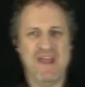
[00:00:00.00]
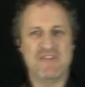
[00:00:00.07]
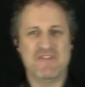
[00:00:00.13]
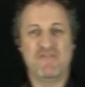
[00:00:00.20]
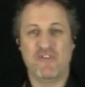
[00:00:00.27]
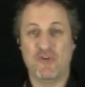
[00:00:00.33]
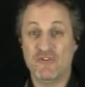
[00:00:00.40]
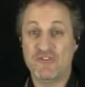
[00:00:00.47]
it at
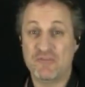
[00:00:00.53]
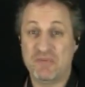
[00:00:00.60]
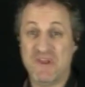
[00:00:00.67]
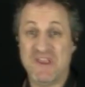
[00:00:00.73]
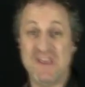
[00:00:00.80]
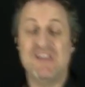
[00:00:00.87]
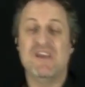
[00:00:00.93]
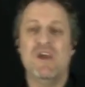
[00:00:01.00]
full
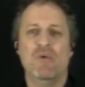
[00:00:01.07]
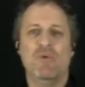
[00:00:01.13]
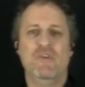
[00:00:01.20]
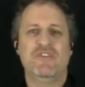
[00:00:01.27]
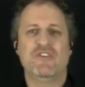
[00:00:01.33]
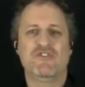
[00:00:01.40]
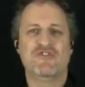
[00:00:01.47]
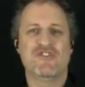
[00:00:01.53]
speed
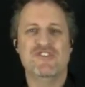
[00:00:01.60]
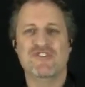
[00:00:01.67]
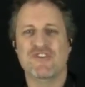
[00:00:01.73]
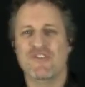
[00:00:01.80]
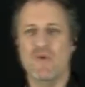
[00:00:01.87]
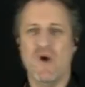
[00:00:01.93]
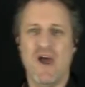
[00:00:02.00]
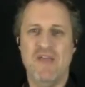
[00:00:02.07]
with Katrina
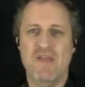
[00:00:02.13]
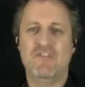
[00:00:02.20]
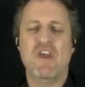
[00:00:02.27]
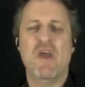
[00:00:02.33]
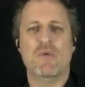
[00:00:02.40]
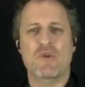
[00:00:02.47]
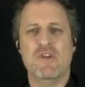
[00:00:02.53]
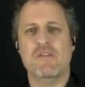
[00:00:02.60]
and the Waves.
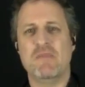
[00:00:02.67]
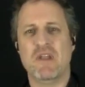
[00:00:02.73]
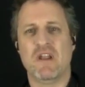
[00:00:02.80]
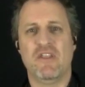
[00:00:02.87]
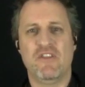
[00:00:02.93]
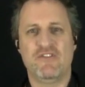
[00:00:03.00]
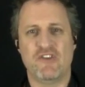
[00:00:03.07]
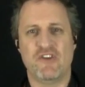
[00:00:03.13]
We're in the middle
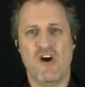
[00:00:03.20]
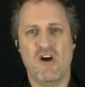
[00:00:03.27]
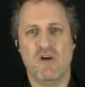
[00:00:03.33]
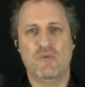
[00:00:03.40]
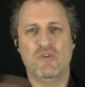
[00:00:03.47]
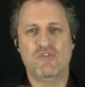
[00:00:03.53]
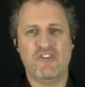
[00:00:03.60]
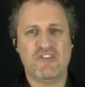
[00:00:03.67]
of the
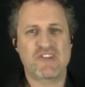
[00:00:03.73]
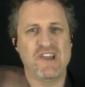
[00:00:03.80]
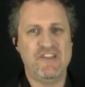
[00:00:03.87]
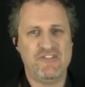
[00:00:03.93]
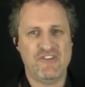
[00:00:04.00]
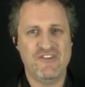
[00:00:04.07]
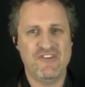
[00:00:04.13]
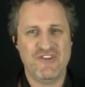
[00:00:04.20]
song. We'll just
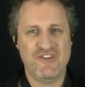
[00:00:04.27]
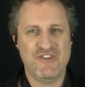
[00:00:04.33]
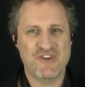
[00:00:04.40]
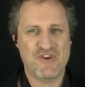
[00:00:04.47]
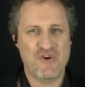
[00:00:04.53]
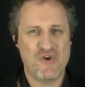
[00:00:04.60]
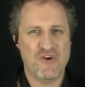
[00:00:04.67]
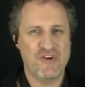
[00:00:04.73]
listen to the
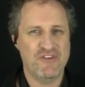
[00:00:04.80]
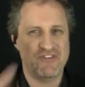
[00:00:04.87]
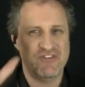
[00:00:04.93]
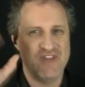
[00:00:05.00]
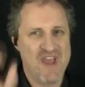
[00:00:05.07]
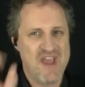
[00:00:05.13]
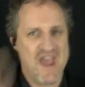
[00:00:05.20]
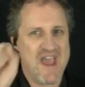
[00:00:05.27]
chorus
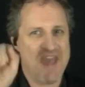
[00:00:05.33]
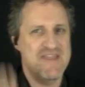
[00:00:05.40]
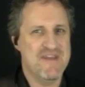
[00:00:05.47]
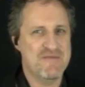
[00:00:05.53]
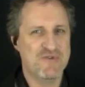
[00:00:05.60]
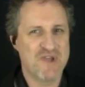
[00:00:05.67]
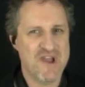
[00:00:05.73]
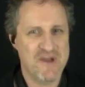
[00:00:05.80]
and
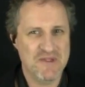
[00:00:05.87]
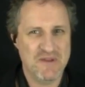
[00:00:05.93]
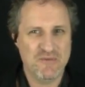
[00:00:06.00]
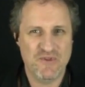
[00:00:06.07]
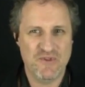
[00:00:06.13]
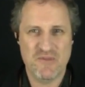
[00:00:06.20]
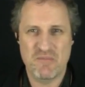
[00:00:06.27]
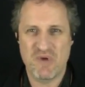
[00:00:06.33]
then we'll come in
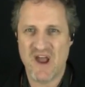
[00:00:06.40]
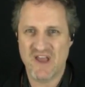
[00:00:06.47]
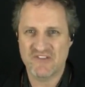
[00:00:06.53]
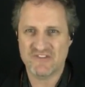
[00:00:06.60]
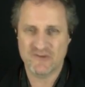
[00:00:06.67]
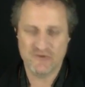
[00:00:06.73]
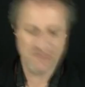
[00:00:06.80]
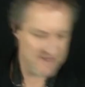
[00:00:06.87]
with the
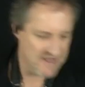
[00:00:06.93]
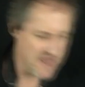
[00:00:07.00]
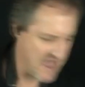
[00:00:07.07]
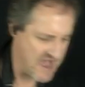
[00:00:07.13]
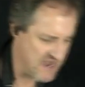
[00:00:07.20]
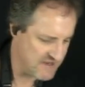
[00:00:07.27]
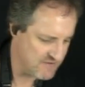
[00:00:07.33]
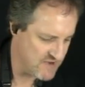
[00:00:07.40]
brass a little bit.
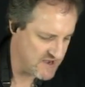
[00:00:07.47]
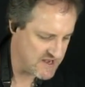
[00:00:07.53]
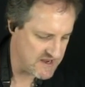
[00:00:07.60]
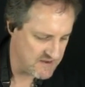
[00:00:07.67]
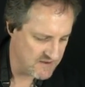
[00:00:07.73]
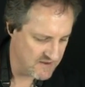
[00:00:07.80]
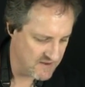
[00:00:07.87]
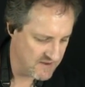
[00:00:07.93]
Are you
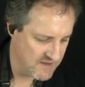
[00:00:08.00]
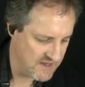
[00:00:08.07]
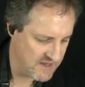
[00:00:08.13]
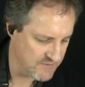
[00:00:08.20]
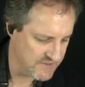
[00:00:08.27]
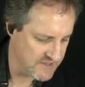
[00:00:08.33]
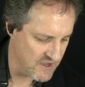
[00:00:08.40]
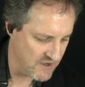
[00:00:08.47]
ready?
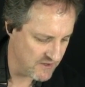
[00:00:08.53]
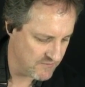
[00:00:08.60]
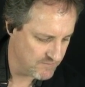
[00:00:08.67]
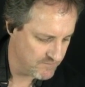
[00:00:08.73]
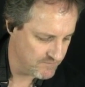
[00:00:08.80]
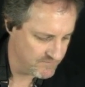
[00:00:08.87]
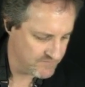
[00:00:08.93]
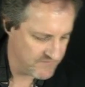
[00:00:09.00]
Here we go.
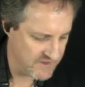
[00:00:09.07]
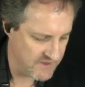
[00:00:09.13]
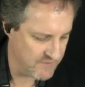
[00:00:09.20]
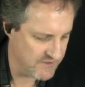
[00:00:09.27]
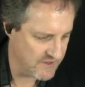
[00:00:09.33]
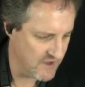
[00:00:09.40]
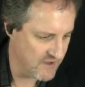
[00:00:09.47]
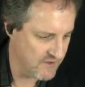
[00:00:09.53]
Here
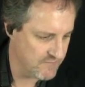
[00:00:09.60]
we go.